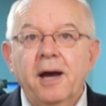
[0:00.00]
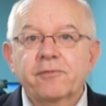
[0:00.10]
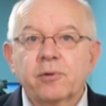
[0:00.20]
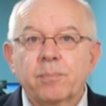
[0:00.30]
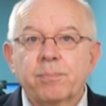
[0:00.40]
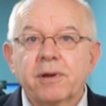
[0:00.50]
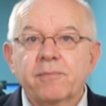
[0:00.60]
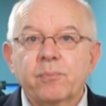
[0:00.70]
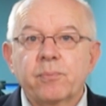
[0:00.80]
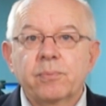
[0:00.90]
After a
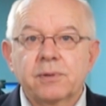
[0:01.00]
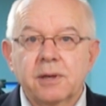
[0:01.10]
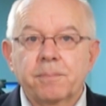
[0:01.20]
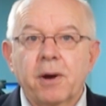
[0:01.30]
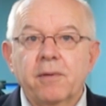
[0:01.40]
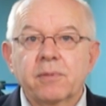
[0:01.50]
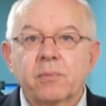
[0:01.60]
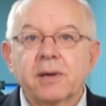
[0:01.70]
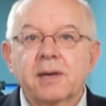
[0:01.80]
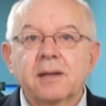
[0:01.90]
brief dip over
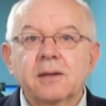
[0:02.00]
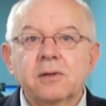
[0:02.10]
the weekend,